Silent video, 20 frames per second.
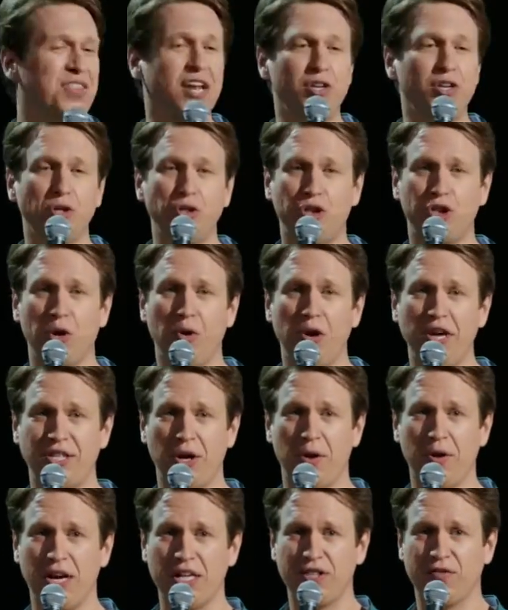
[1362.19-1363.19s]
do joy
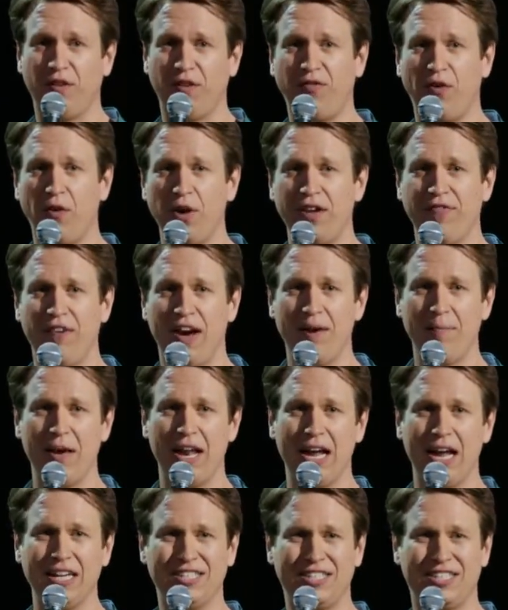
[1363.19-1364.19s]
donuts for 45
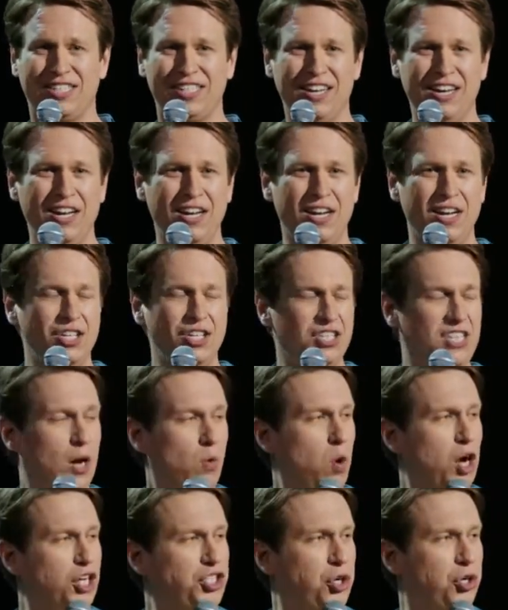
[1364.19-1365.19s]
minutes. It's like,
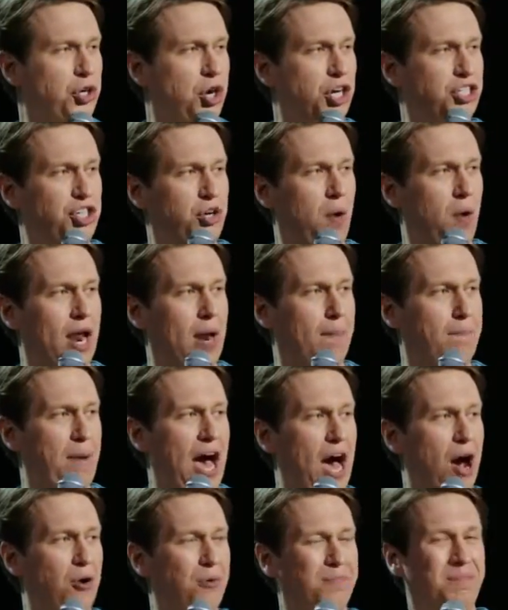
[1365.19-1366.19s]
what you could do on a
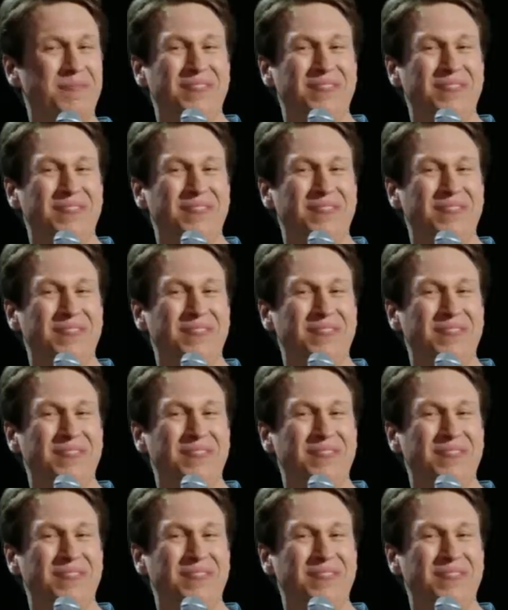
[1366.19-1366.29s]
boat?